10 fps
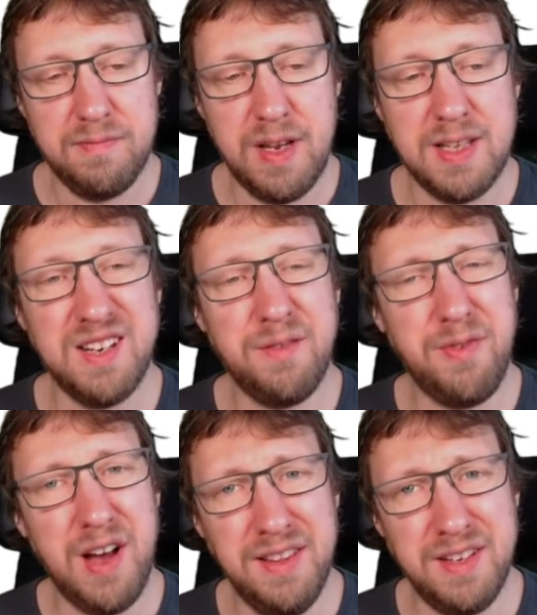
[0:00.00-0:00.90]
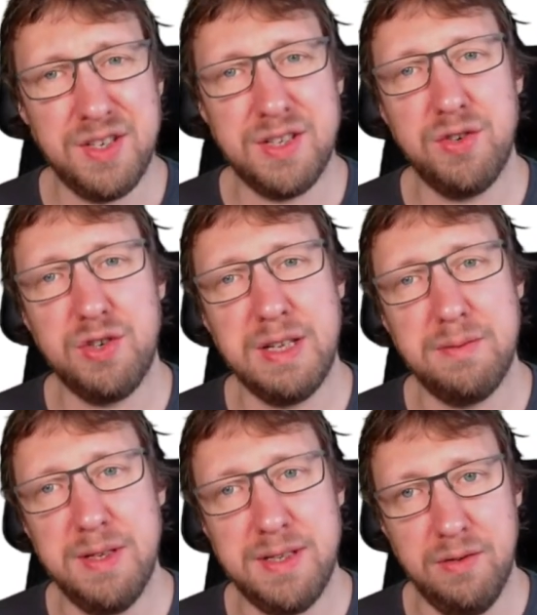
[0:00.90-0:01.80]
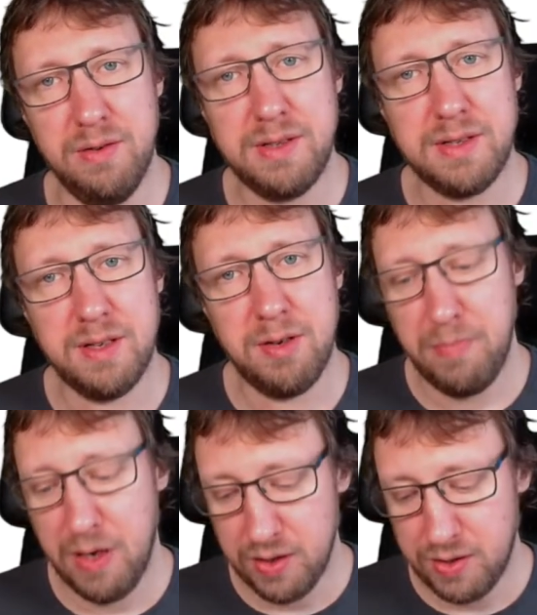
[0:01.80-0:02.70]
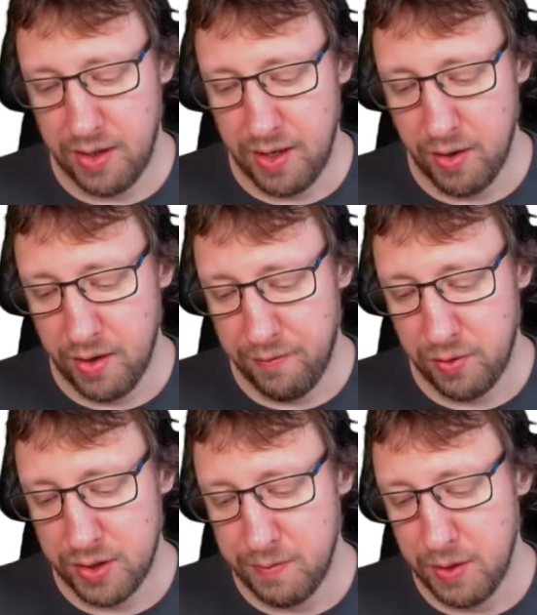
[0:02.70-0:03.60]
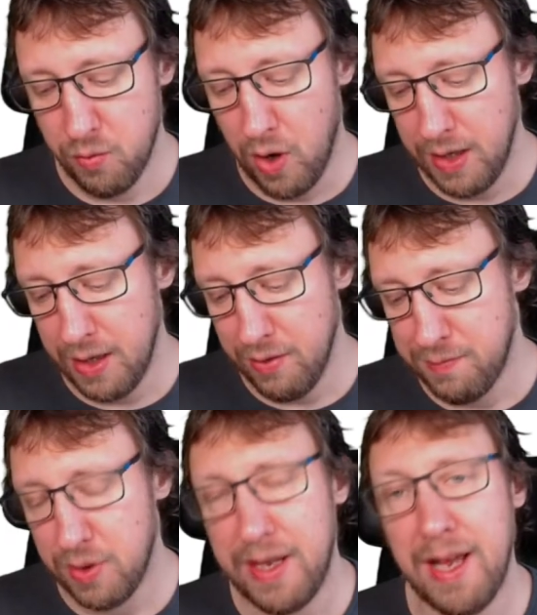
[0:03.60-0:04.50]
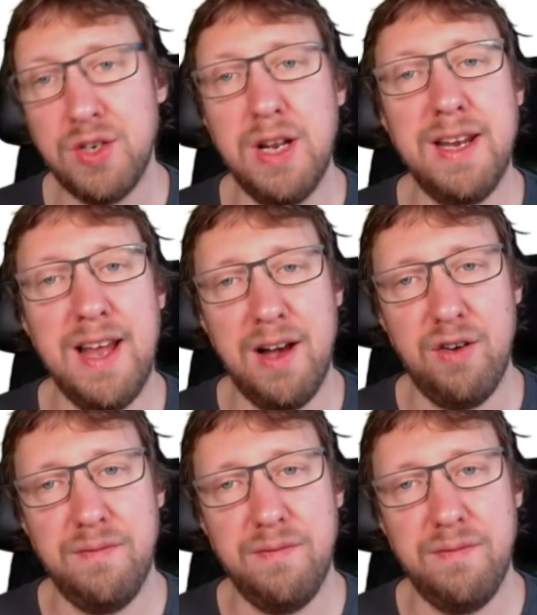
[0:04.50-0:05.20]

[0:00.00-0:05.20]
advantageous to transmit zeros, because if you transmit a 1, there is potentially an error.